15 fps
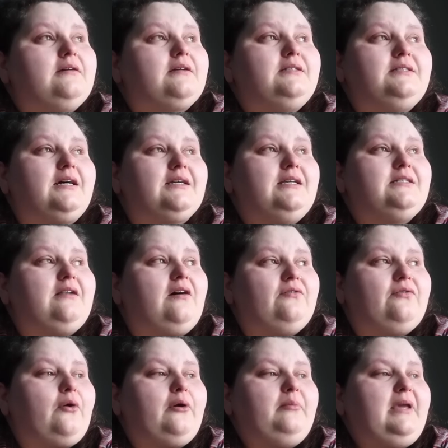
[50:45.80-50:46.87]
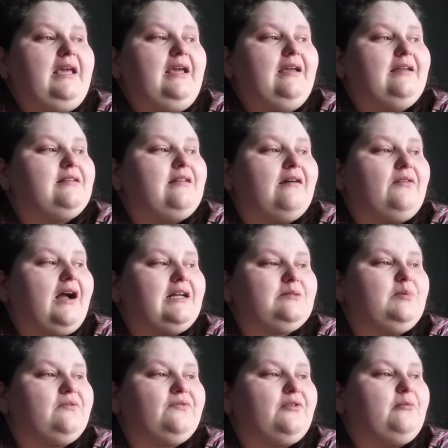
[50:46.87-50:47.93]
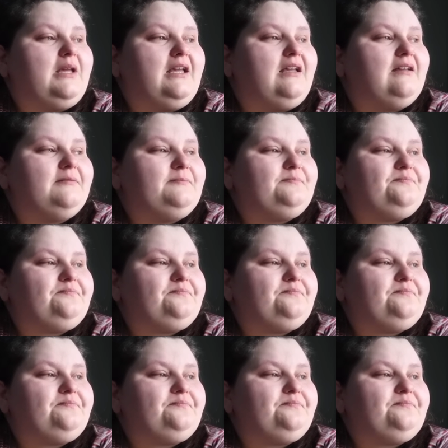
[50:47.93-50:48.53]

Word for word: Kentucky's not for me. It never has been for me.